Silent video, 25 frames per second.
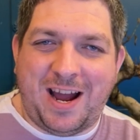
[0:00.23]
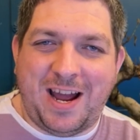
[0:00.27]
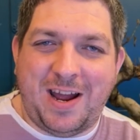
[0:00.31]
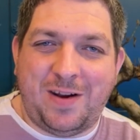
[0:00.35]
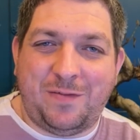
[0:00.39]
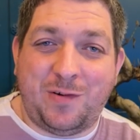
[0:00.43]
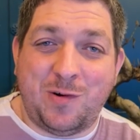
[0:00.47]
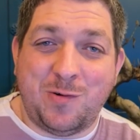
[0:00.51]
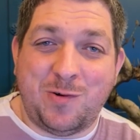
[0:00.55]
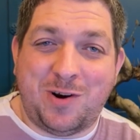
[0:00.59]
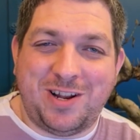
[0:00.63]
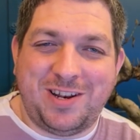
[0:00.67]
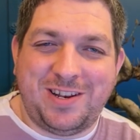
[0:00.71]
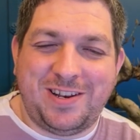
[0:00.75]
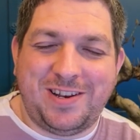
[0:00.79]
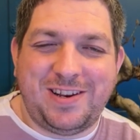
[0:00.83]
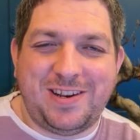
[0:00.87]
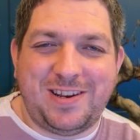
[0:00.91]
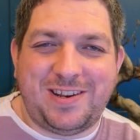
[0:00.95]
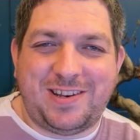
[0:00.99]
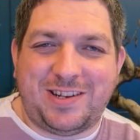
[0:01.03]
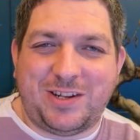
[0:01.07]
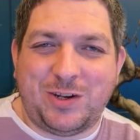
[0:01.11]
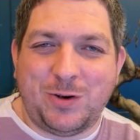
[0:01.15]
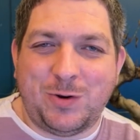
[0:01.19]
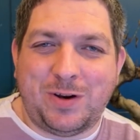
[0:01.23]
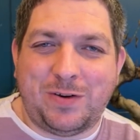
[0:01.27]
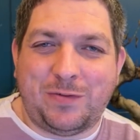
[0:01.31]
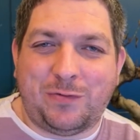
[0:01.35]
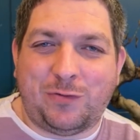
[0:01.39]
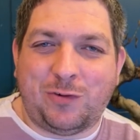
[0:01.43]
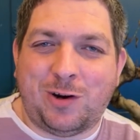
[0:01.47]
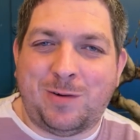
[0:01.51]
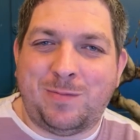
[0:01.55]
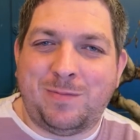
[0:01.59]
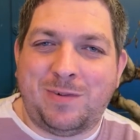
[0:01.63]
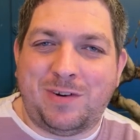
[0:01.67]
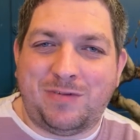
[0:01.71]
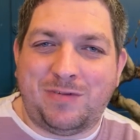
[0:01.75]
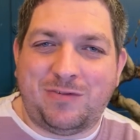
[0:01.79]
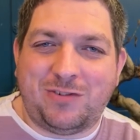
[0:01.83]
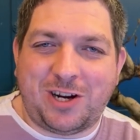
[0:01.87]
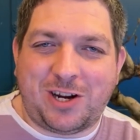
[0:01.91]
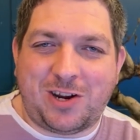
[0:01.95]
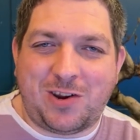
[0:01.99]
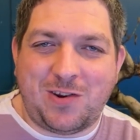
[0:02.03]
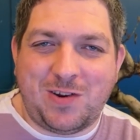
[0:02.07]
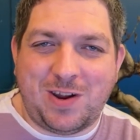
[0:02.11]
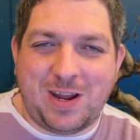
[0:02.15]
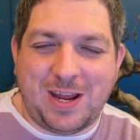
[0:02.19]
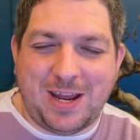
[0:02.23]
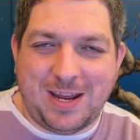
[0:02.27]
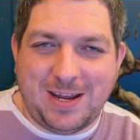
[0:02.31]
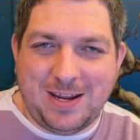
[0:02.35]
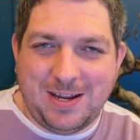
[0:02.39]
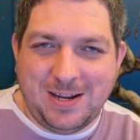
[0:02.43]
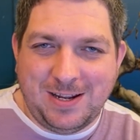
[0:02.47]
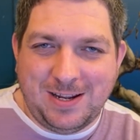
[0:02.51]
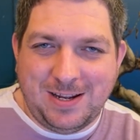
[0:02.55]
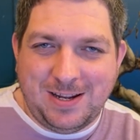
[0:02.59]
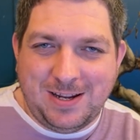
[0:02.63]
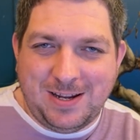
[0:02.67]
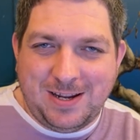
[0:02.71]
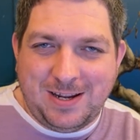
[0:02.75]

Hi everyone, Stuart from Riku here.